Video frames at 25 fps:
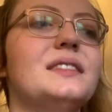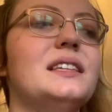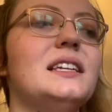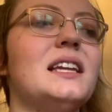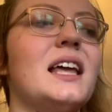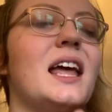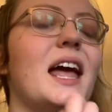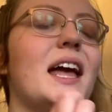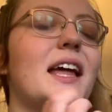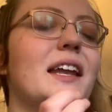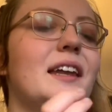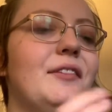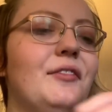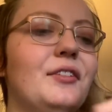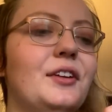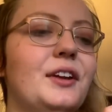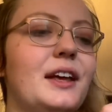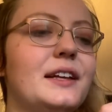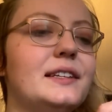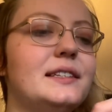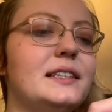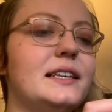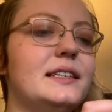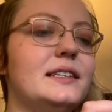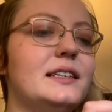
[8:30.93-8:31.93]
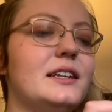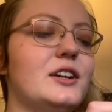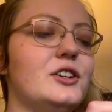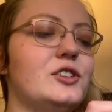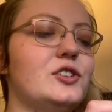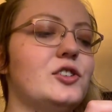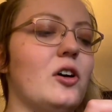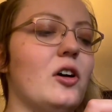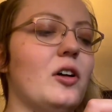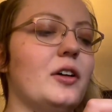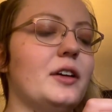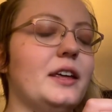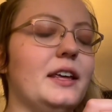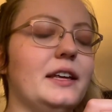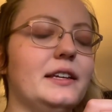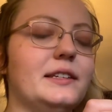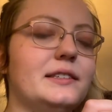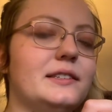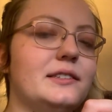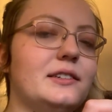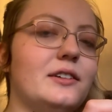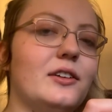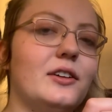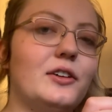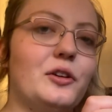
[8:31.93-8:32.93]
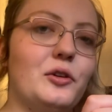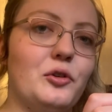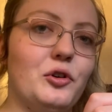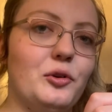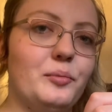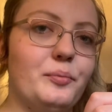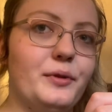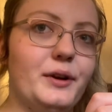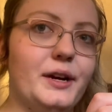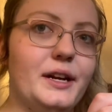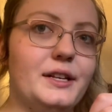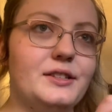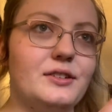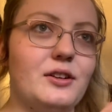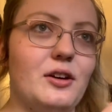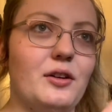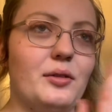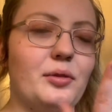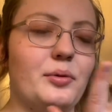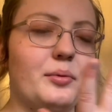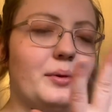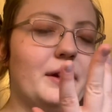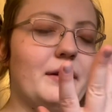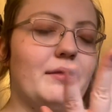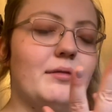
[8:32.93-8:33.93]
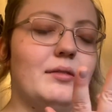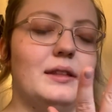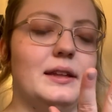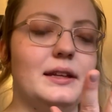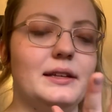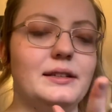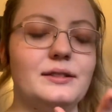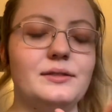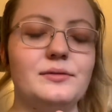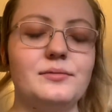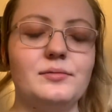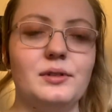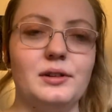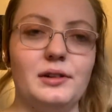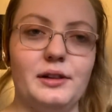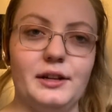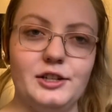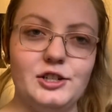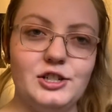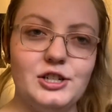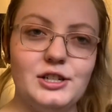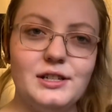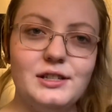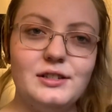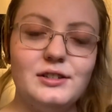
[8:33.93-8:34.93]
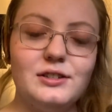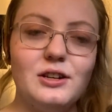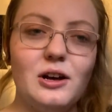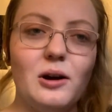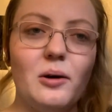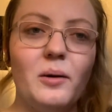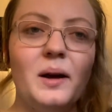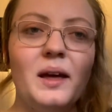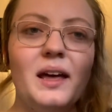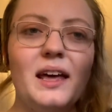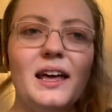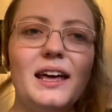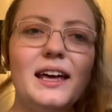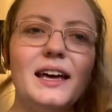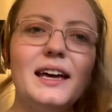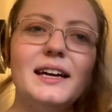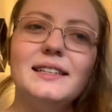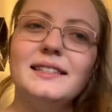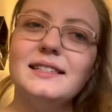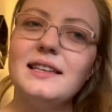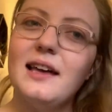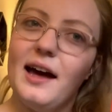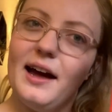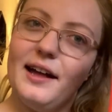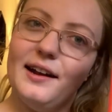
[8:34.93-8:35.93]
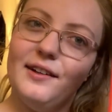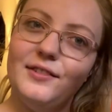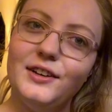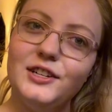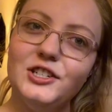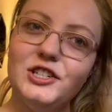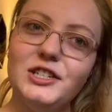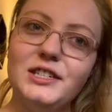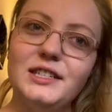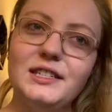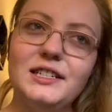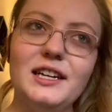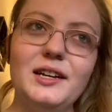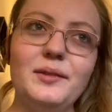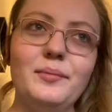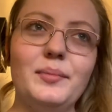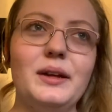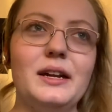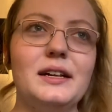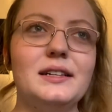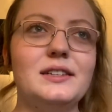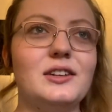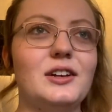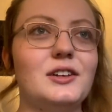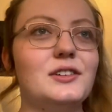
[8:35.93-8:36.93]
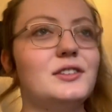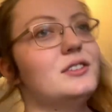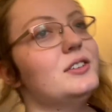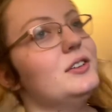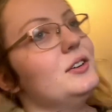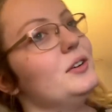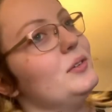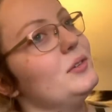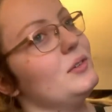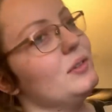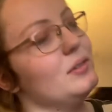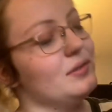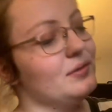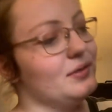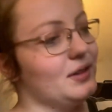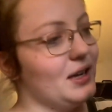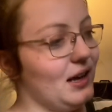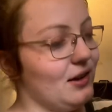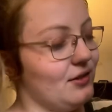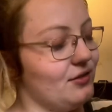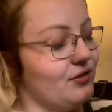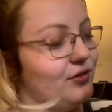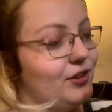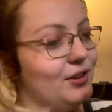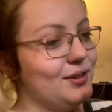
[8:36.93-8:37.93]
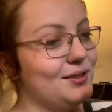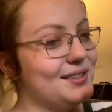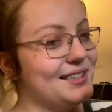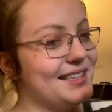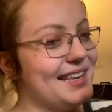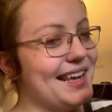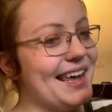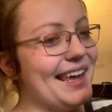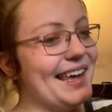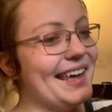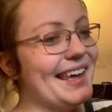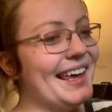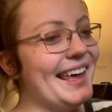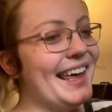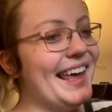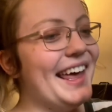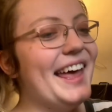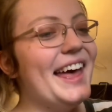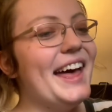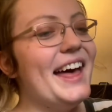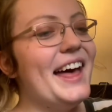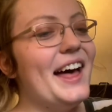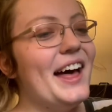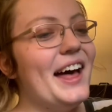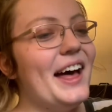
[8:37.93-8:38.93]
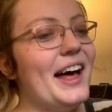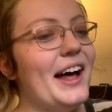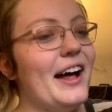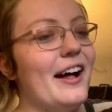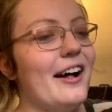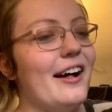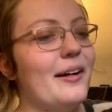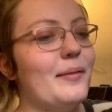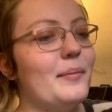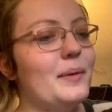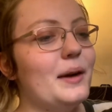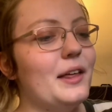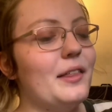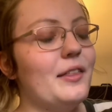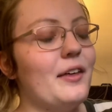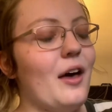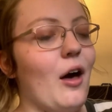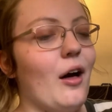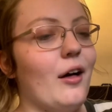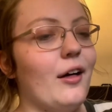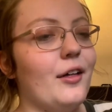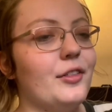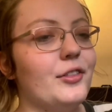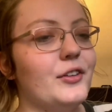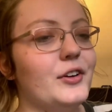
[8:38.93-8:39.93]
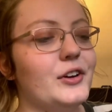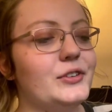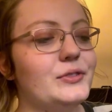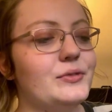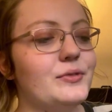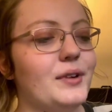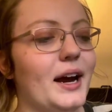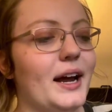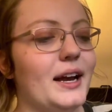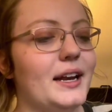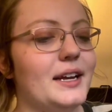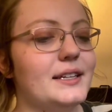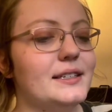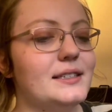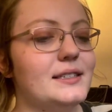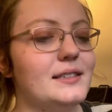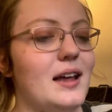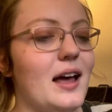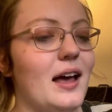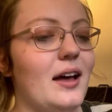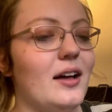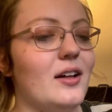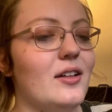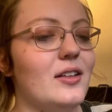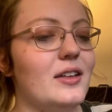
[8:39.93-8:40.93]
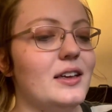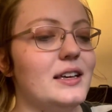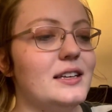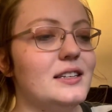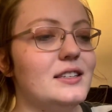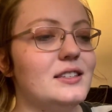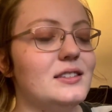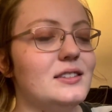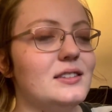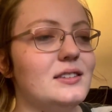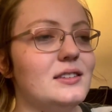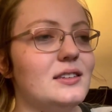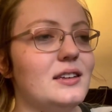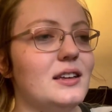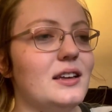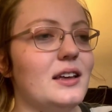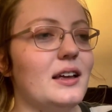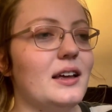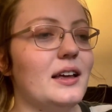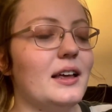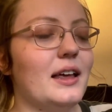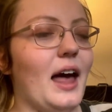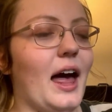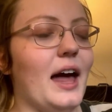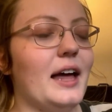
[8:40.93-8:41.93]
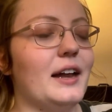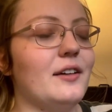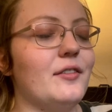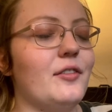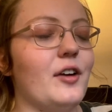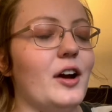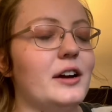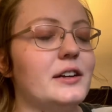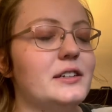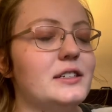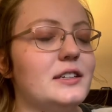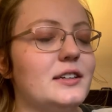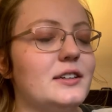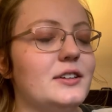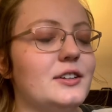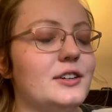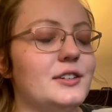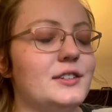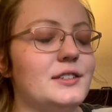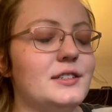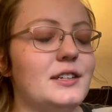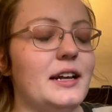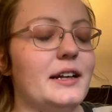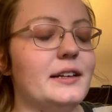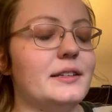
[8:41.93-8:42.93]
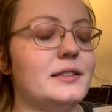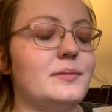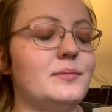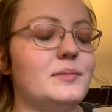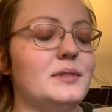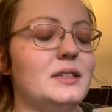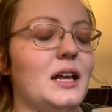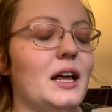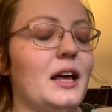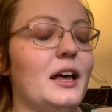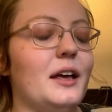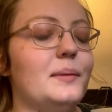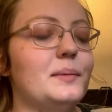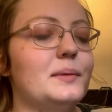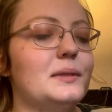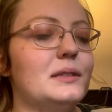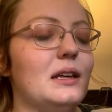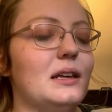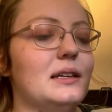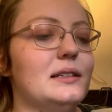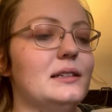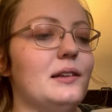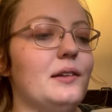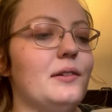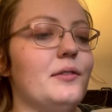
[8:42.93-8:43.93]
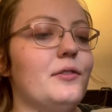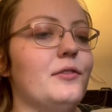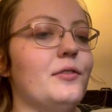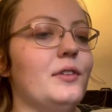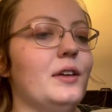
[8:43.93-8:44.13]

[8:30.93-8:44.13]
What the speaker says: even as he's an adult, he still incorporates all 3 of these religions. So it's kind of interesting, but it's also confusing. The author's writing style is kind of hard to understand sometimes because of